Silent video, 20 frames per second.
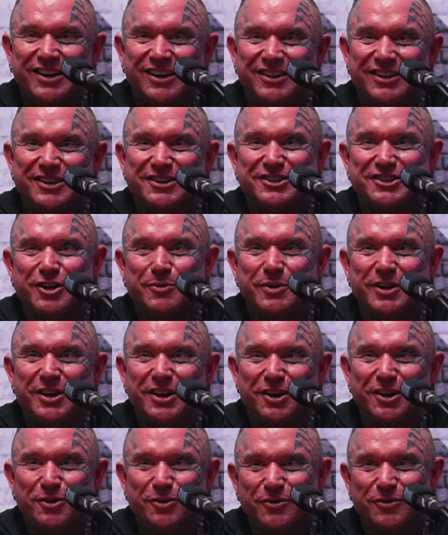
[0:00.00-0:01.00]
There's so many
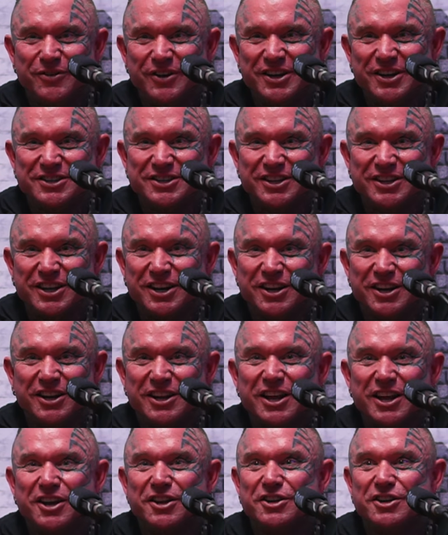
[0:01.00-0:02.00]
little things, and
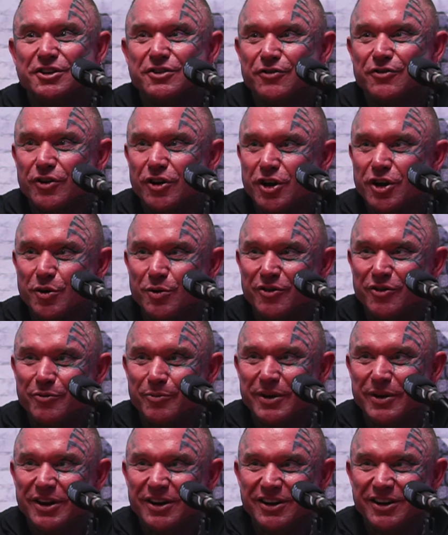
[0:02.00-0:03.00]
that can just throw you off
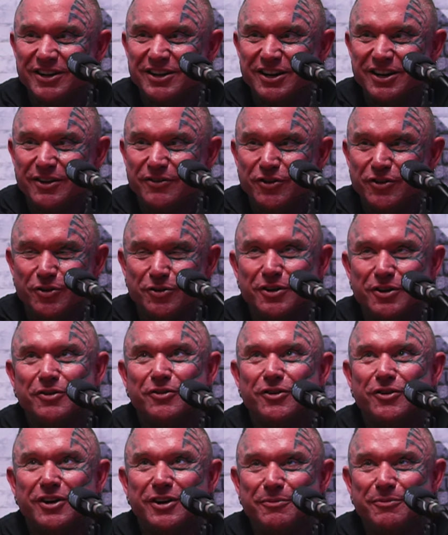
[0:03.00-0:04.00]
mentally. Then if you're not
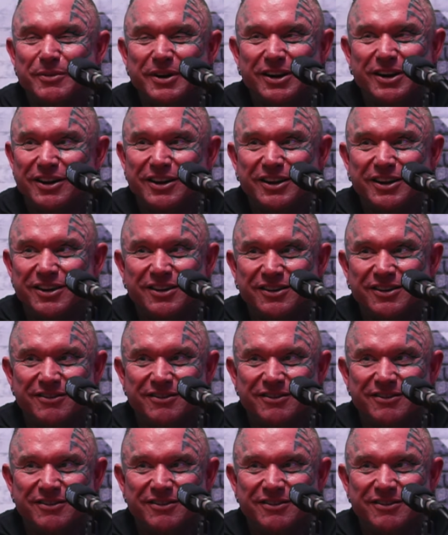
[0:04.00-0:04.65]
right mentally,